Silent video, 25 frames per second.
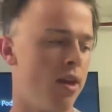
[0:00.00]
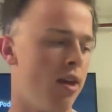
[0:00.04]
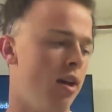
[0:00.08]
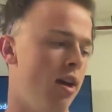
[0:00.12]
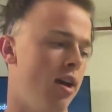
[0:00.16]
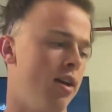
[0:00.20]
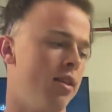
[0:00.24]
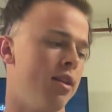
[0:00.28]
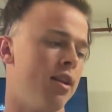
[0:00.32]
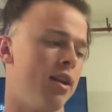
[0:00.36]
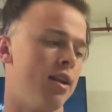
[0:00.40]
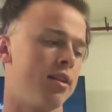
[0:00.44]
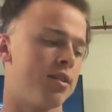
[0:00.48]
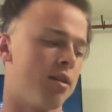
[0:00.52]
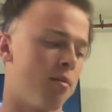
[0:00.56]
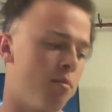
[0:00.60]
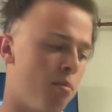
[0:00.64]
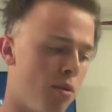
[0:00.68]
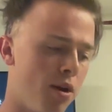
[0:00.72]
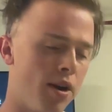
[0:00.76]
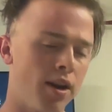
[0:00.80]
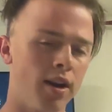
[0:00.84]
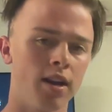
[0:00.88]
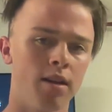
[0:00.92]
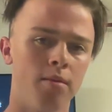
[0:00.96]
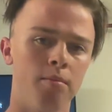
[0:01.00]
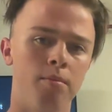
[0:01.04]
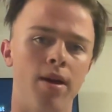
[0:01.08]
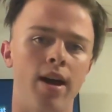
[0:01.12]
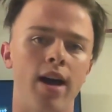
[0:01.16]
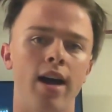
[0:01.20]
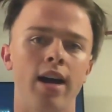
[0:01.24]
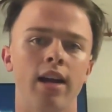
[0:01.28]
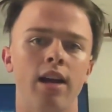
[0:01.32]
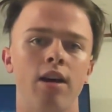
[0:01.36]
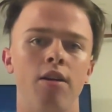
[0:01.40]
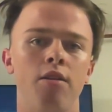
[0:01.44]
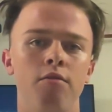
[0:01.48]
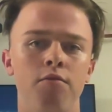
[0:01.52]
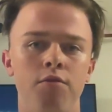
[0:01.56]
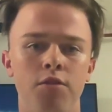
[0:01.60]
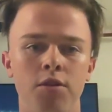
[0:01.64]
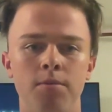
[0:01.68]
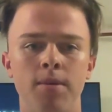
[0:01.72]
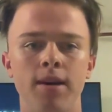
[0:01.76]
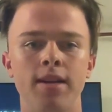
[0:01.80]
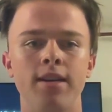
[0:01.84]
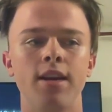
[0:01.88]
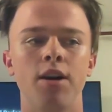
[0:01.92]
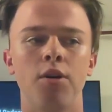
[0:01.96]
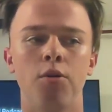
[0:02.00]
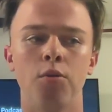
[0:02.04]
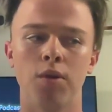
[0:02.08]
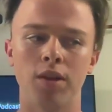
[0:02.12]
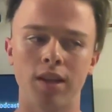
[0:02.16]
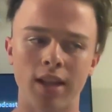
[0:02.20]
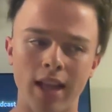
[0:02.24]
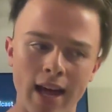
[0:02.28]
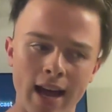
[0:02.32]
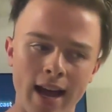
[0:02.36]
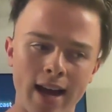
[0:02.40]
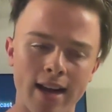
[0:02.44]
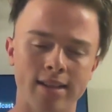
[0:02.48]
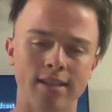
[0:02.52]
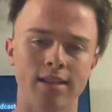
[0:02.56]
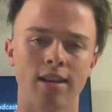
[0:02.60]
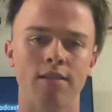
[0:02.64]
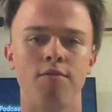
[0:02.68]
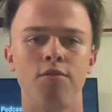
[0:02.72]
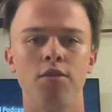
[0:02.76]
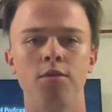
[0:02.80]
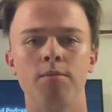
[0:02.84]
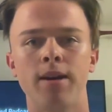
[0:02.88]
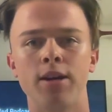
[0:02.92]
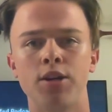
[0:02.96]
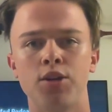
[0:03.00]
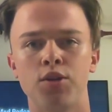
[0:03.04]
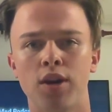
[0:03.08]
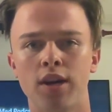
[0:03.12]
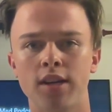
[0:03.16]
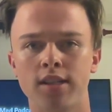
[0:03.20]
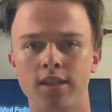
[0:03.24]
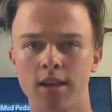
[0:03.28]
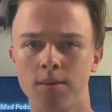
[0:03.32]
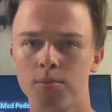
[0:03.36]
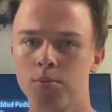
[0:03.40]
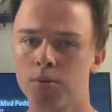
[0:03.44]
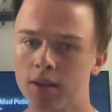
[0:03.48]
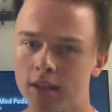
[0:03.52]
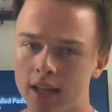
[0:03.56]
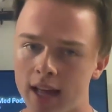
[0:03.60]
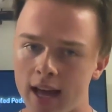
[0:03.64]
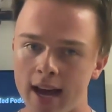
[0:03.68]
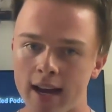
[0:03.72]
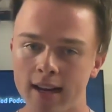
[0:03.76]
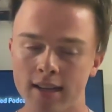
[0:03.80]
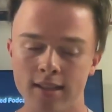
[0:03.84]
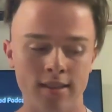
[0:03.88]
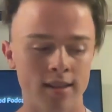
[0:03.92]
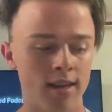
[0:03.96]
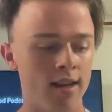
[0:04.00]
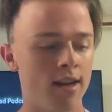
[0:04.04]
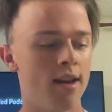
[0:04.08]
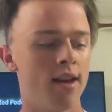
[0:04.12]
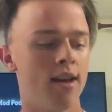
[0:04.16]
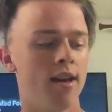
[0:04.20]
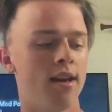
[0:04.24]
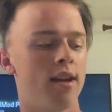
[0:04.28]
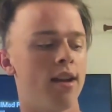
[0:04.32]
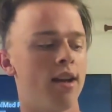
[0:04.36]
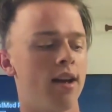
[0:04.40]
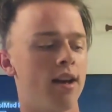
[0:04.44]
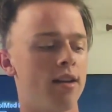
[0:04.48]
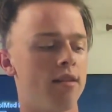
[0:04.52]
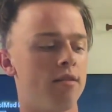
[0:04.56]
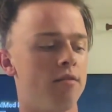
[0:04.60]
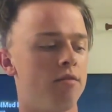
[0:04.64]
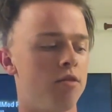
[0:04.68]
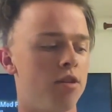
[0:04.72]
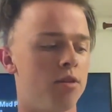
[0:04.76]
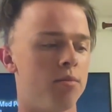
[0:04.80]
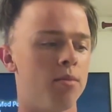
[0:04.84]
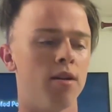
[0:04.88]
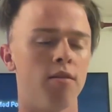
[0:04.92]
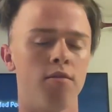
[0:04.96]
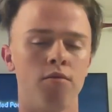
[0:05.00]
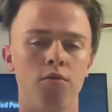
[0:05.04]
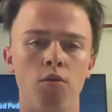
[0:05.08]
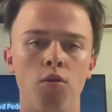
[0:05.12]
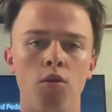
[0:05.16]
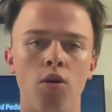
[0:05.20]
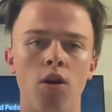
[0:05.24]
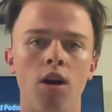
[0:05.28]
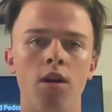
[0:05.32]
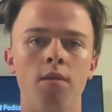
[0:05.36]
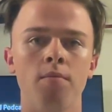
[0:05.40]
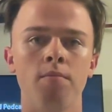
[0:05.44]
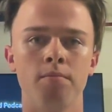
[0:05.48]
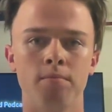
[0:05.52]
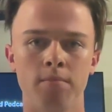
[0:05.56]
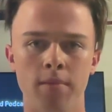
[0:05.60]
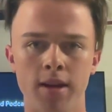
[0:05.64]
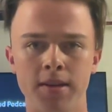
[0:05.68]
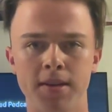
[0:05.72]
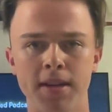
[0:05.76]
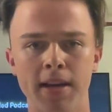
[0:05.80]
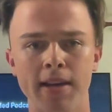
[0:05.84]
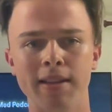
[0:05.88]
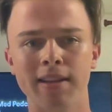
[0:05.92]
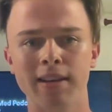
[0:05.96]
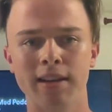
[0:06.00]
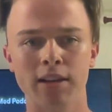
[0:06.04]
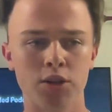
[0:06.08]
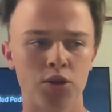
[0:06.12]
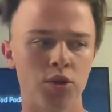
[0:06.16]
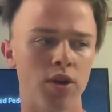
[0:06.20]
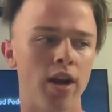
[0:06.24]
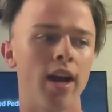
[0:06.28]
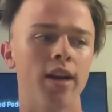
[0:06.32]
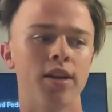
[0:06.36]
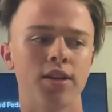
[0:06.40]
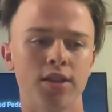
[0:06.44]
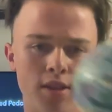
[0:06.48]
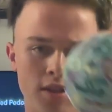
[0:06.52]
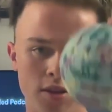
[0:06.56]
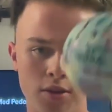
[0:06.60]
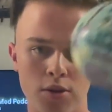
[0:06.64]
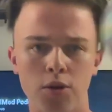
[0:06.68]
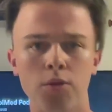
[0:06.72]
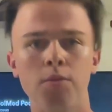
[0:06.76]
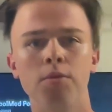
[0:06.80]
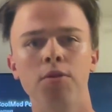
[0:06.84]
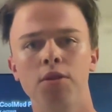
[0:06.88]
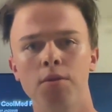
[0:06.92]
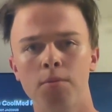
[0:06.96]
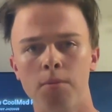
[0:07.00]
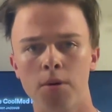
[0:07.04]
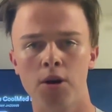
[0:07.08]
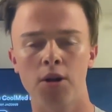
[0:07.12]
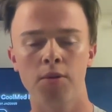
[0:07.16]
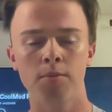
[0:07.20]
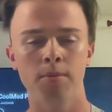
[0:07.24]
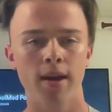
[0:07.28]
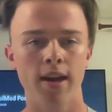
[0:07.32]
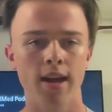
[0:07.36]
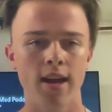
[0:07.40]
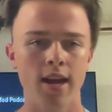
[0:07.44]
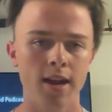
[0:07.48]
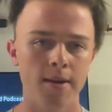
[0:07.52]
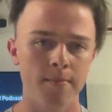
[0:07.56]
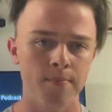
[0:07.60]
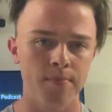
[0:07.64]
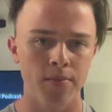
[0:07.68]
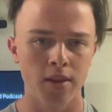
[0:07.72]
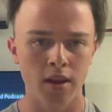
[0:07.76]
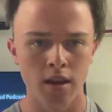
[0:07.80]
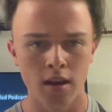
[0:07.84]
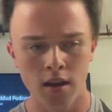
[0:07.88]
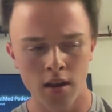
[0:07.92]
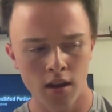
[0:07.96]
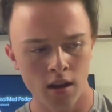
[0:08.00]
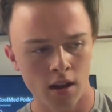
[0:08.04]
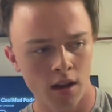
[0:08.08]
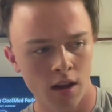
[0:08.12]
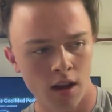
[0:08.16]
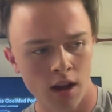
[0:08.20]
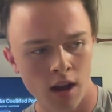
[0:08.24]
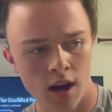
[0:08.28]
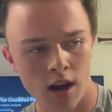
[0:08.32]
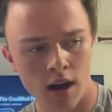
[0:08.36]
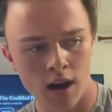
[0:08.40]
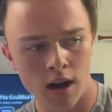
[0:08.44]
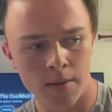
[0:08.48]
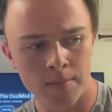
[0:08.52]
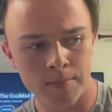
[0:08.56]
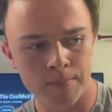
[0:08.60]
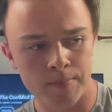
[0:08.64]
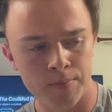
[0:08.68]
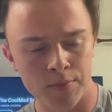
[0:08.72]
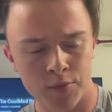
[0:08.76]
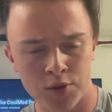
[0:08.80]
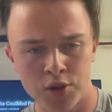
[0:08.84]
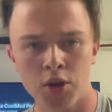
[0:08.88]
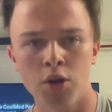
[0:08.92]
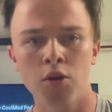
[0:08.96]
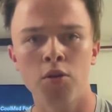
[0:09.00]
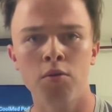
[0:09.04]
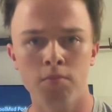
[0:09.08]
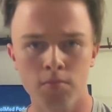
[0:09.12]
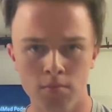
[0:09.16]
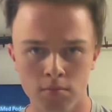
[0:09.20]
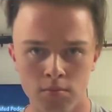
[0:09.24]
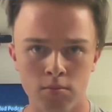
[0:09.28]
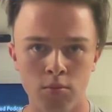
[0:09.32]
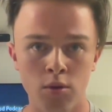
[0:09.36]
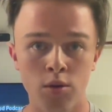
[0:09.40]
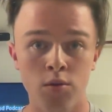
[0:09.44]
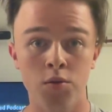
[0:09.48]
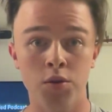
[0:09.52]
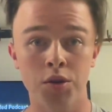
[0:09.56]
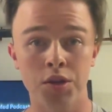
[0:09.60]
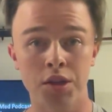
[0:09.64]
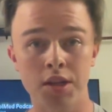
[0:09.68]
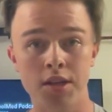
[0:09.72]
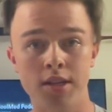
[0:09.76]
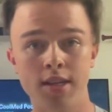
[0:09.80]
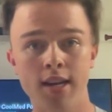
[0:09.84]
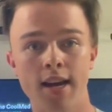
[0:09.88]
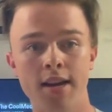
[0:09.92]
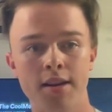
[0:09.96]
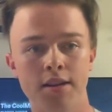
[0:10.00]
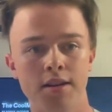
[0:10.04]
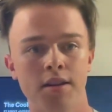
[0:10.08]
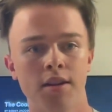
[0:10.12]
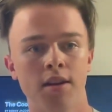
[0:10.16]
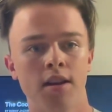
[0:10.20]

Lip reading: And then as I'm bringing it back, I would feel my delt relax, I'd feel my tricep relax, and I'd feel my forearm maintain the contraction to hold the ball in my hand. So move with intent.